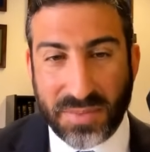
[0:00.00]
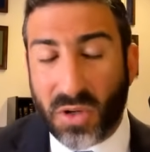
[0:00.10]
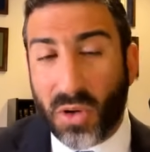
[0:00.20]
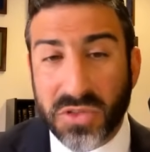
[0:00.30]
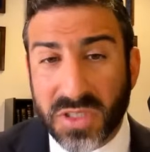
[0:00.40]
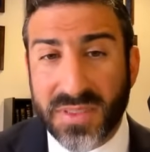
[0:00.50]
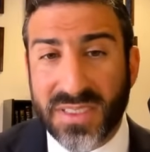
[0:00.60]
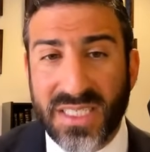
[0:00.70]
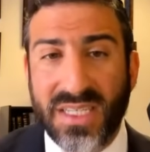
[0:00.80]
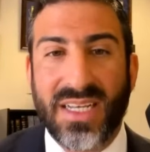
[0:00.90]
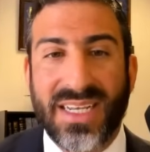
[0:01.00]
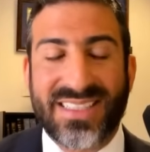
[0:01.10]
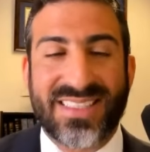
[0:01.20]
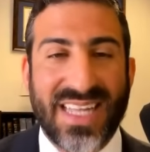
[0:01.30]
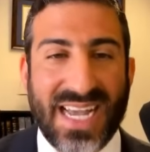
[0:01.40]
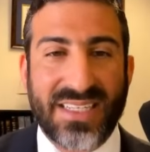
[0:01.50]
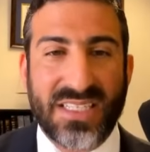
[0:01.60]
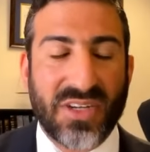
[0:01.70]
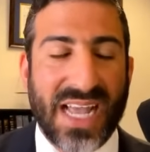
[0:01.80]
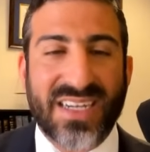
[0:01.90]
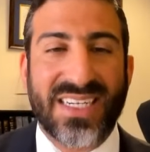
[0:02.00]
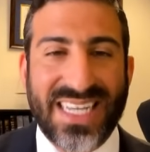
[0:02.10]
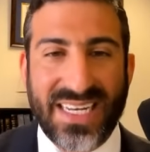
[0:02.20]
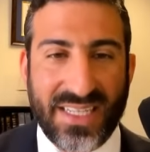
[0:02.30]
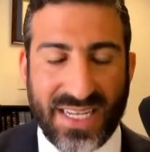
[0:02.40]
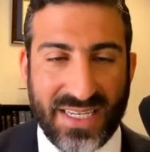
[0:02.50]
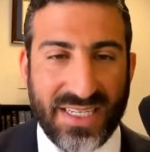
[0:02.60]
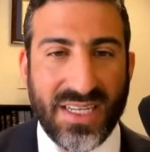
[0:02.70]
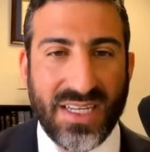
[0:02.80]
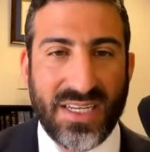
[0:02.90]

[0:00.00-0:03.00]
But ultimately, it's not you're not going to get a